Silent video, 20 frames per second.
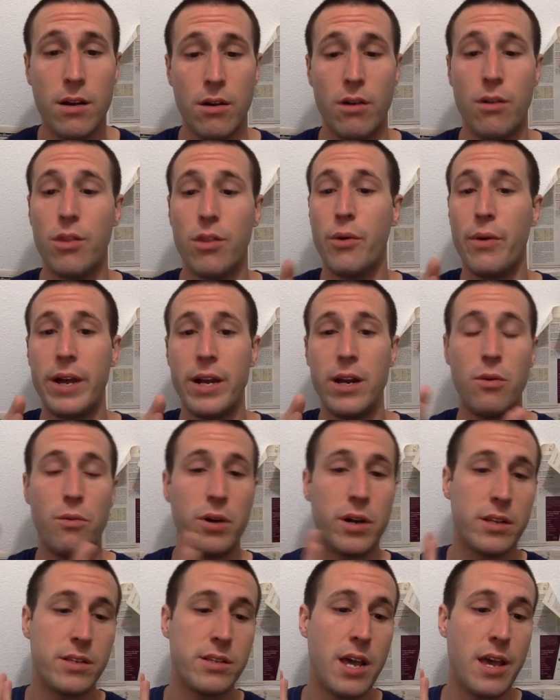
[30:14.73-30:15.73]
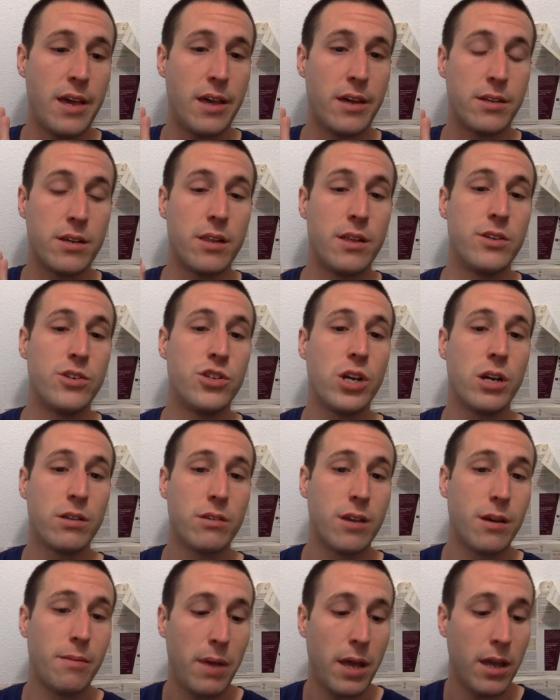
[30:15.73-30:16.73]
although I don't want to take it to the gel
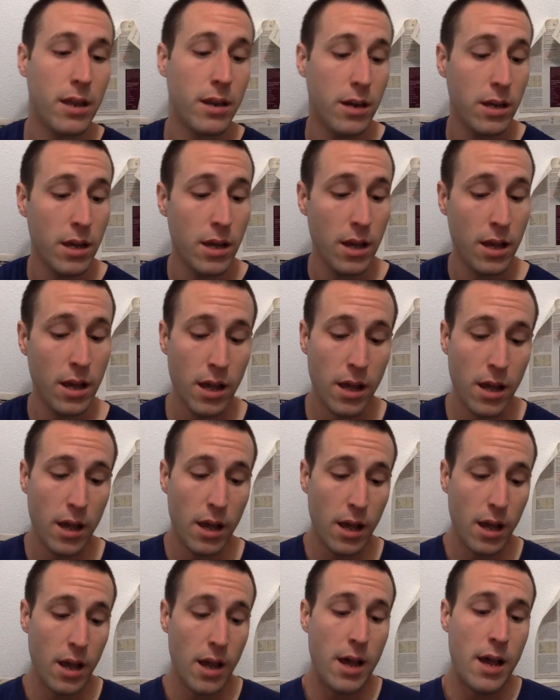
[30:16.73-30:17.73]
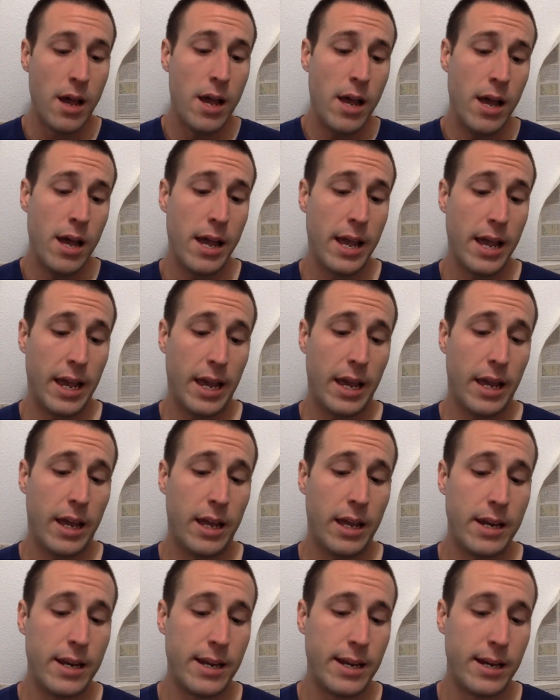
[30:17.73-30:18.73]
tip end.
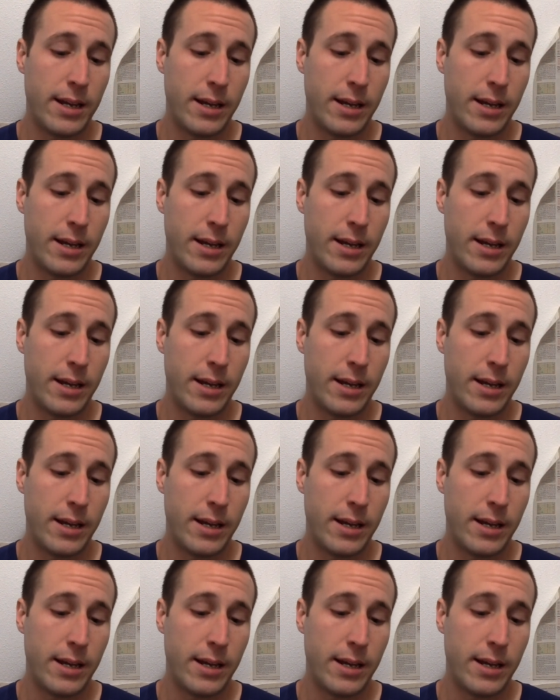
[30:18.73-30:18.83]
And